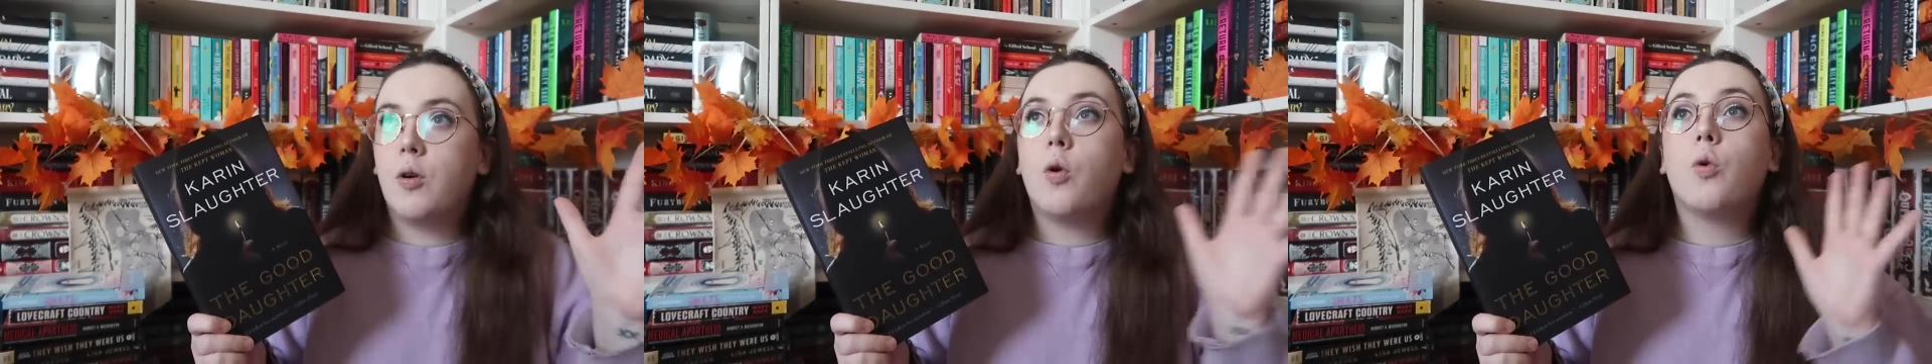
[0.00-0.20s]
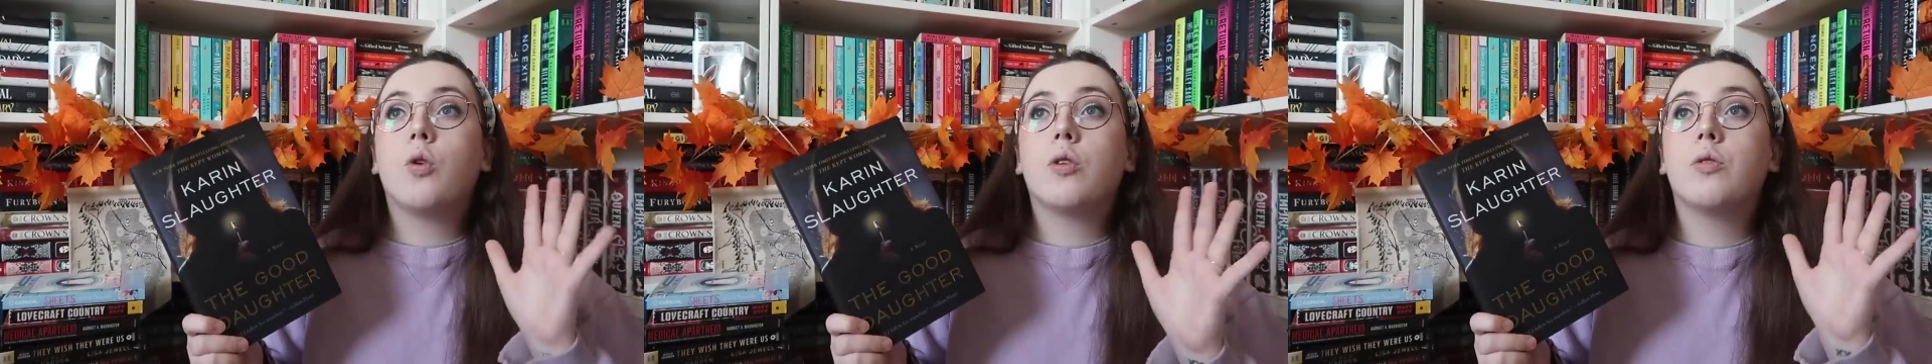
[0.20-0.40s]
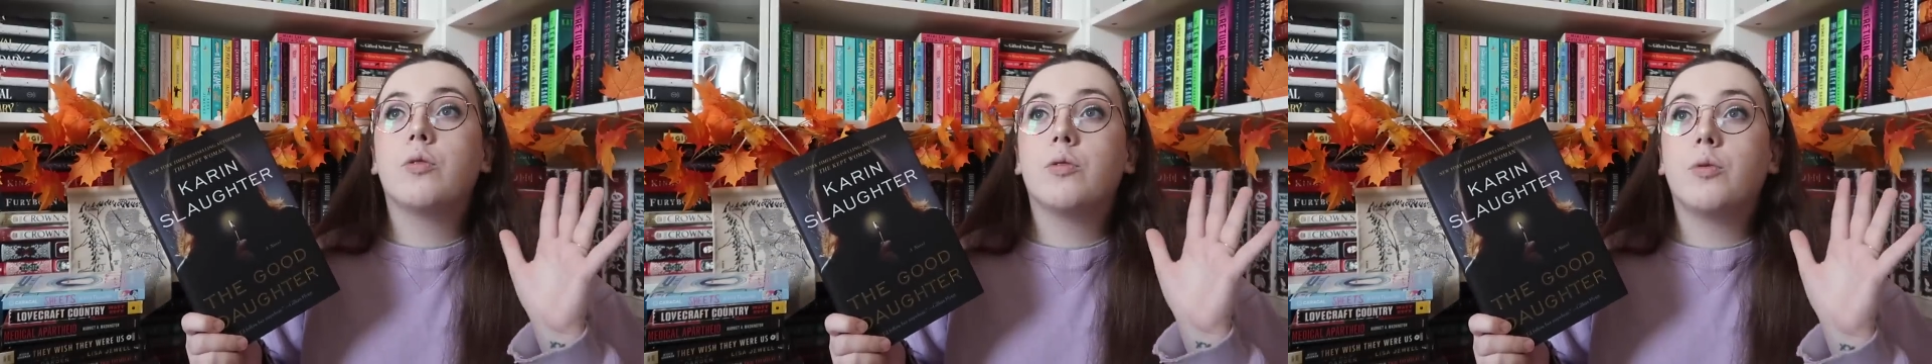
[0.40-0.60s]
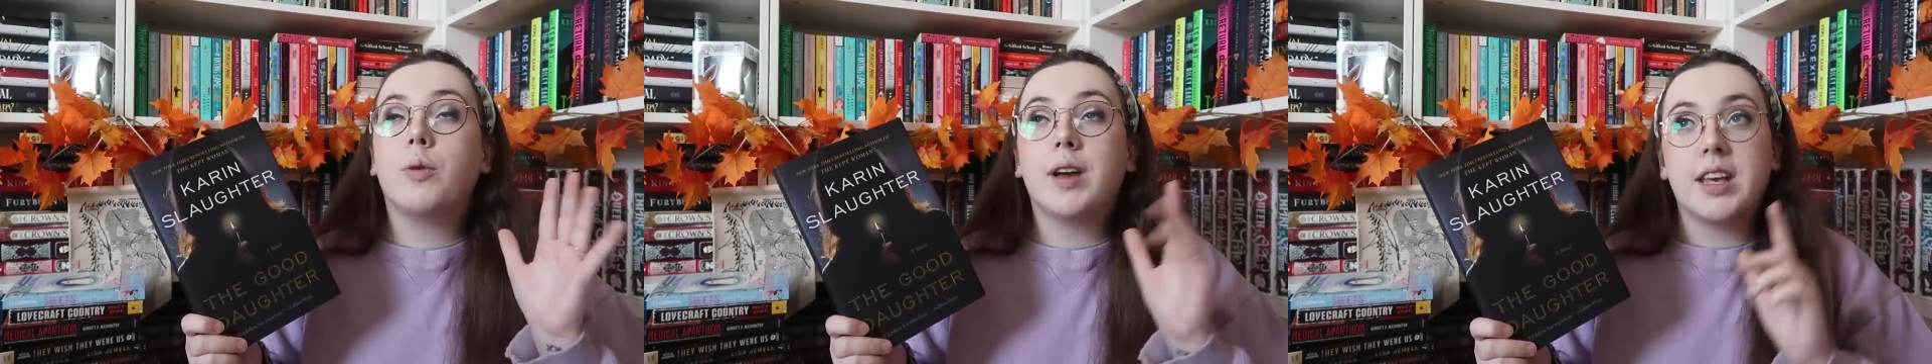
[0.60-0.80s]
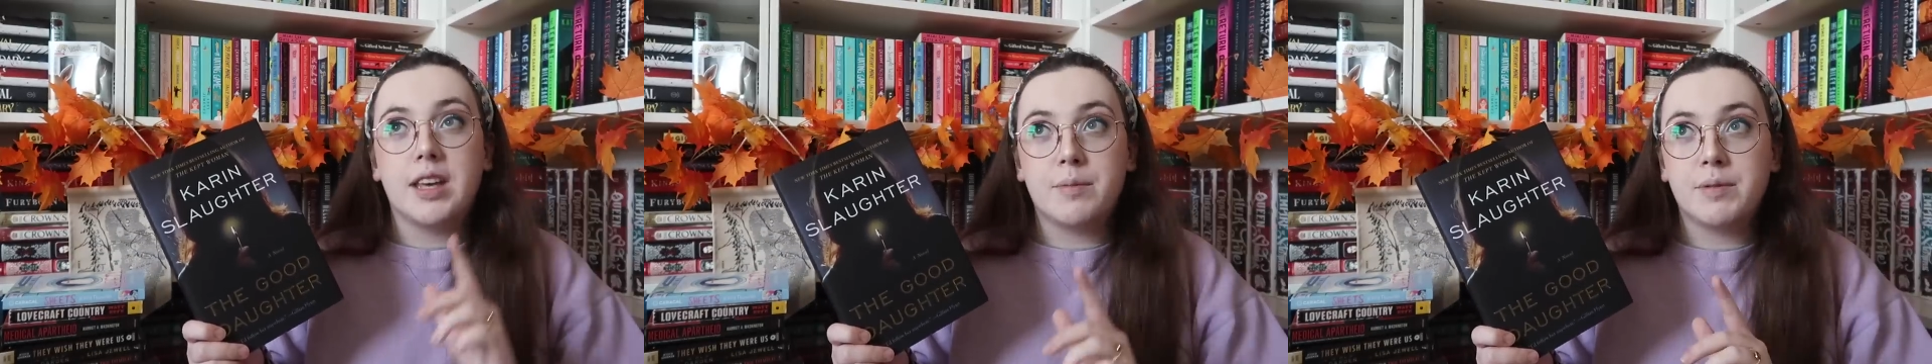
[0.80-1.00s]
or
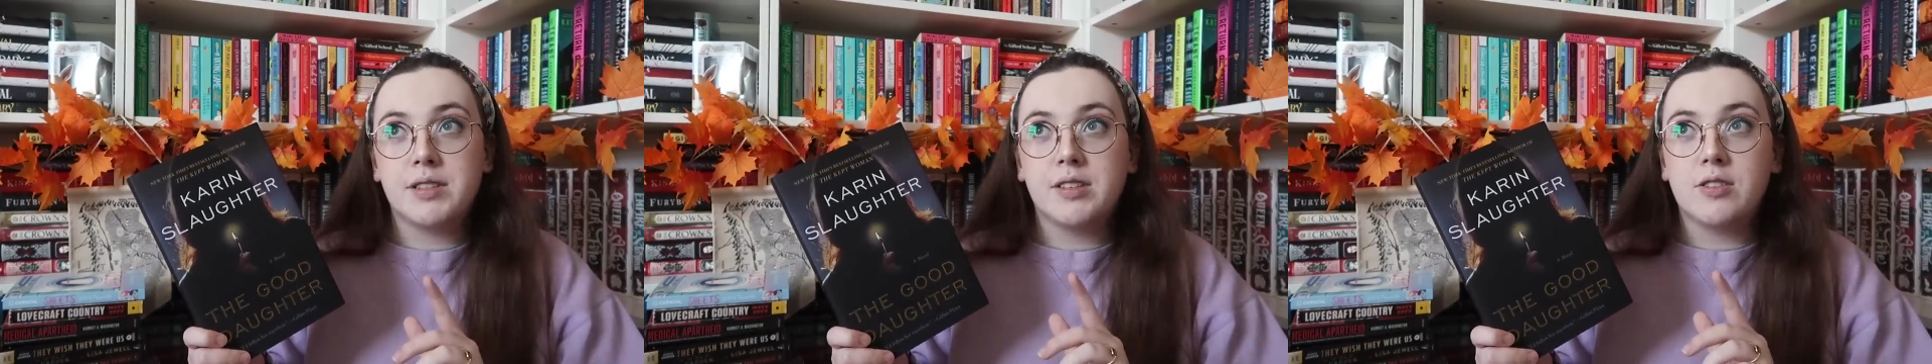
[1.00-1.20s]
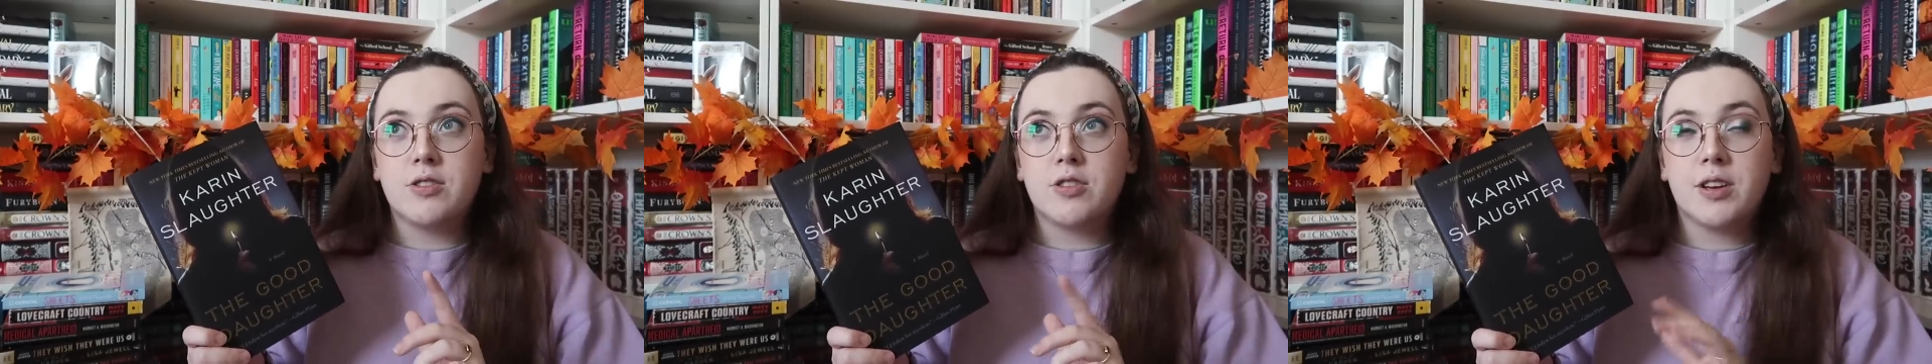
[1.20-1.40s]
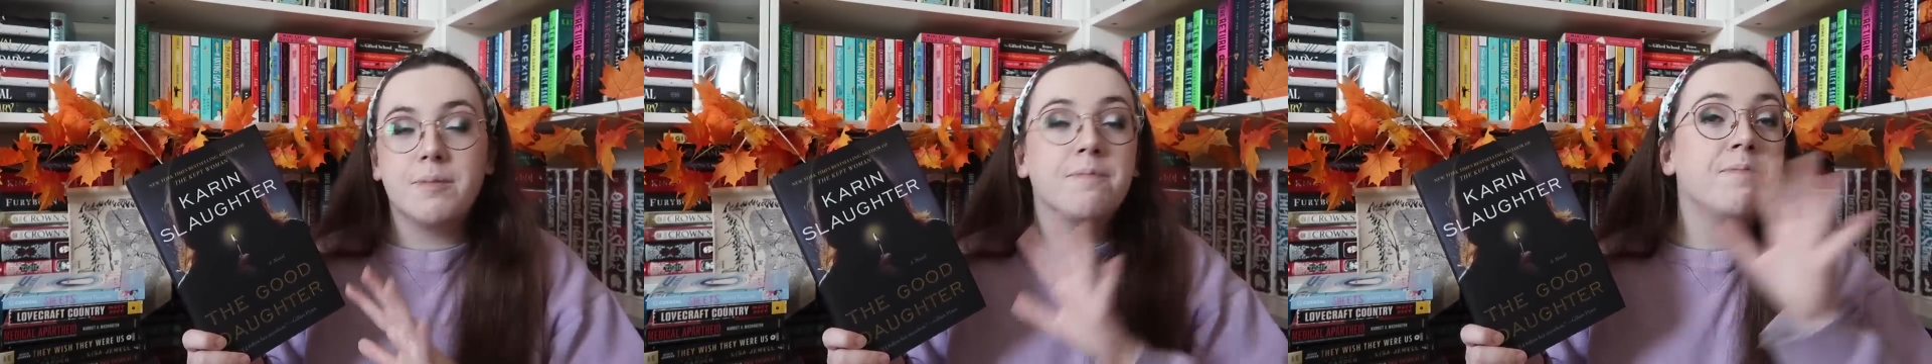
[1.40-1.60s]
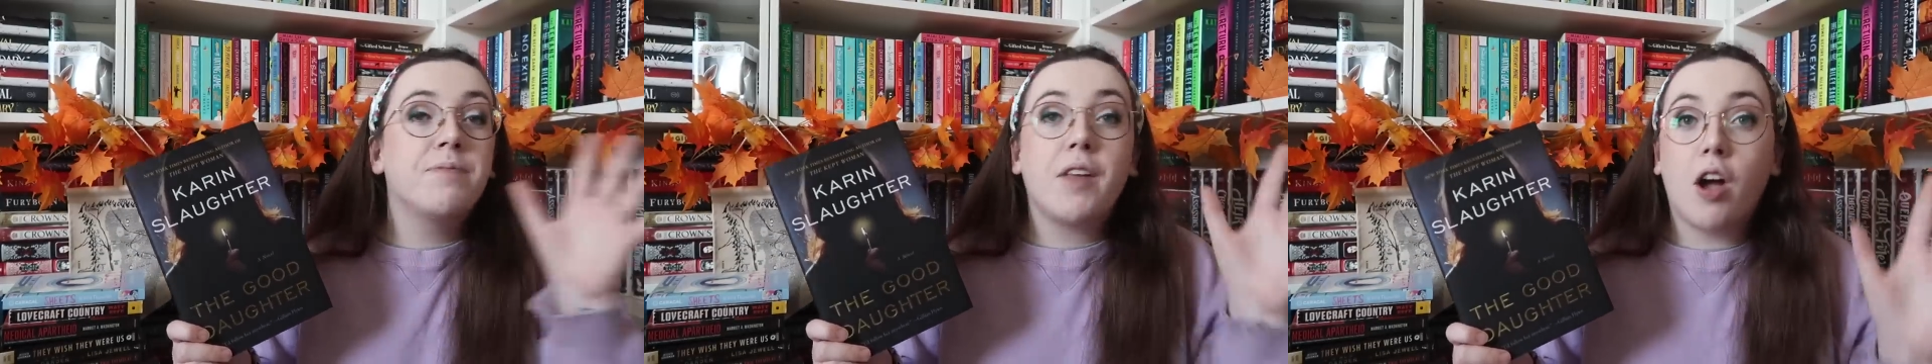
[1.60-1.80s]
waking up in surgery.